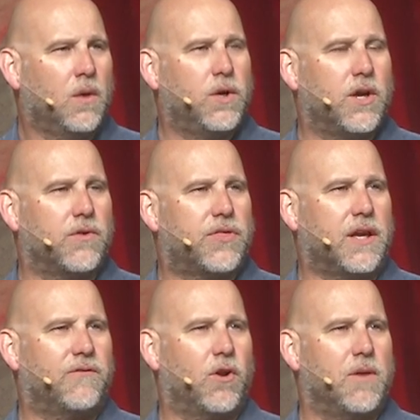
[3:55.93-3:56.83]
We don't
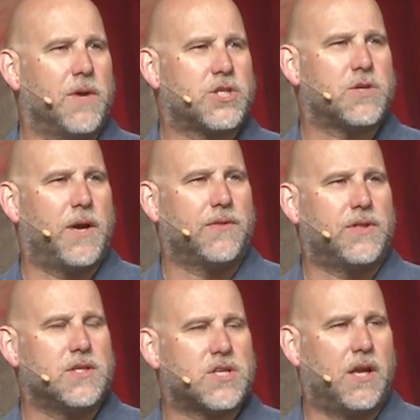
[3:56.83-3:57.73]
think very much about
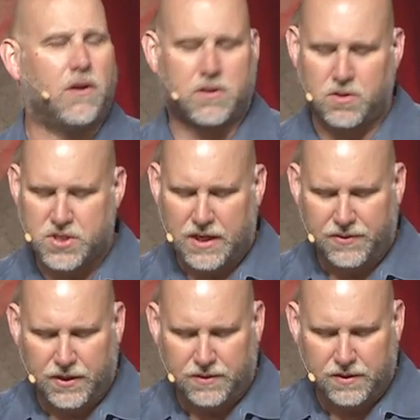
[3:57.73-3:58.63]
these characters, and I
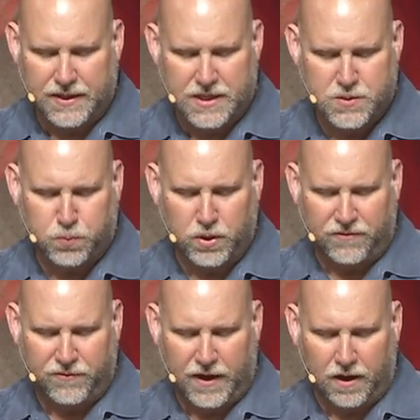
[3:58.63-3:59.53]
think that that's
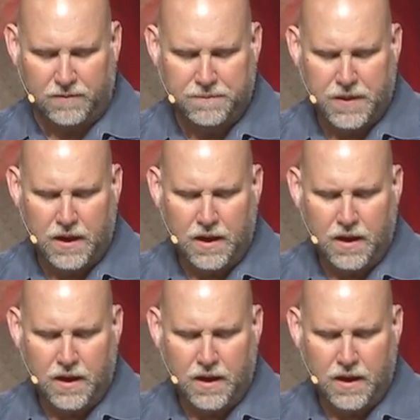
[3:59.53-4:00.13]
pretty fair.